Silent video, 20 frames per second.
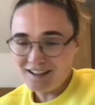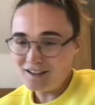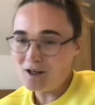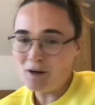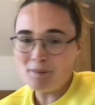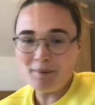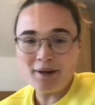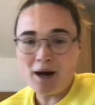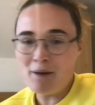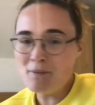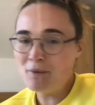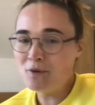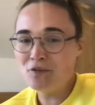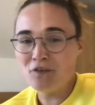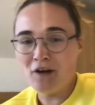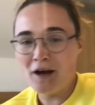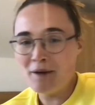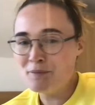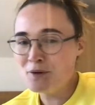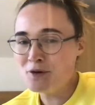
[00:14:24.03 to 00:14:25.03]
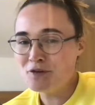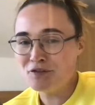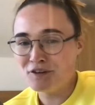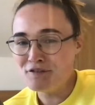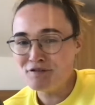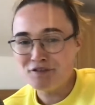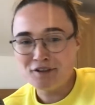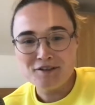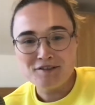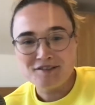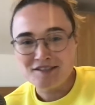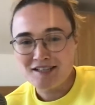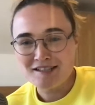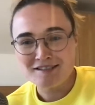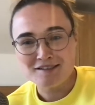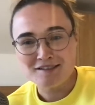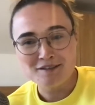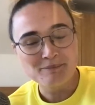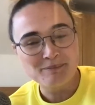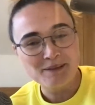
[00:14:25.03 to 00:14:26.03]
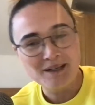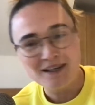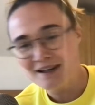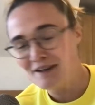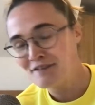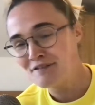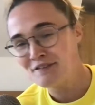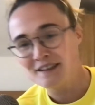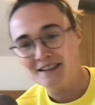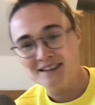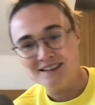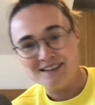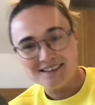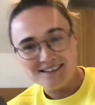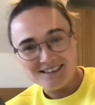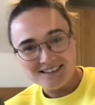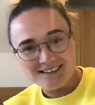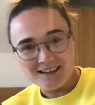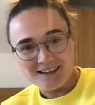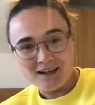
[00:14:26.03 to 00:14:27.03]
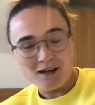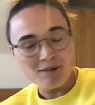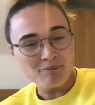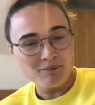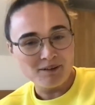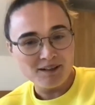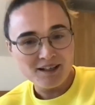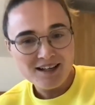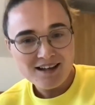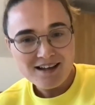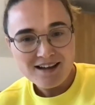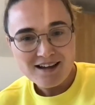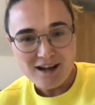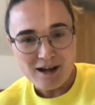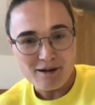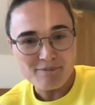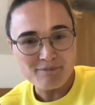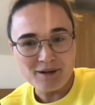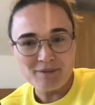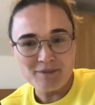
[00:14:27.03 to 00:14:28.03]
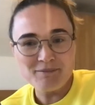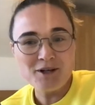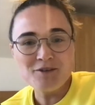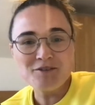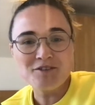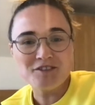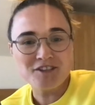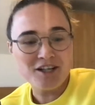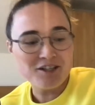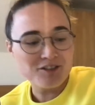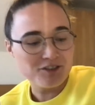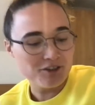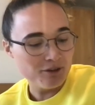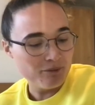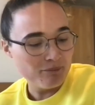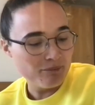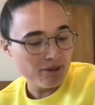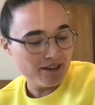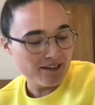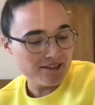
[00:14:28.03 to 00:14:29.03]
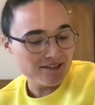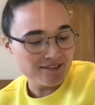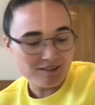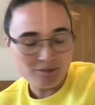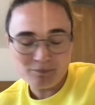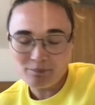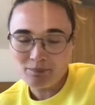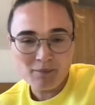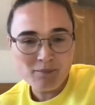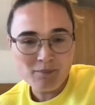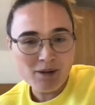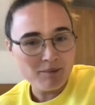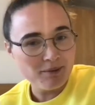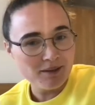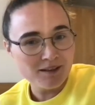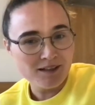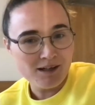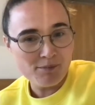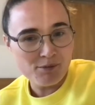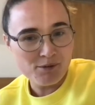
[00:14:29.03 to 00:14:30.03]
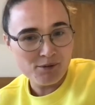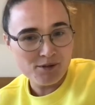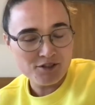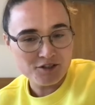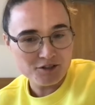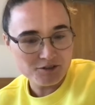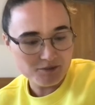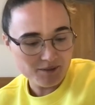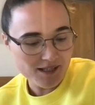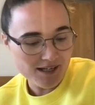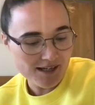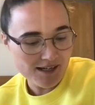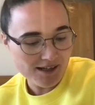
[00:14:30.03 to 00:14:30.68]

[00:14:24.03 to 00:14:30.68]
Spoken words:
I mean, I'm all for enthusiasm, but I think I'm no surgeon, but there might be a couple issues with that.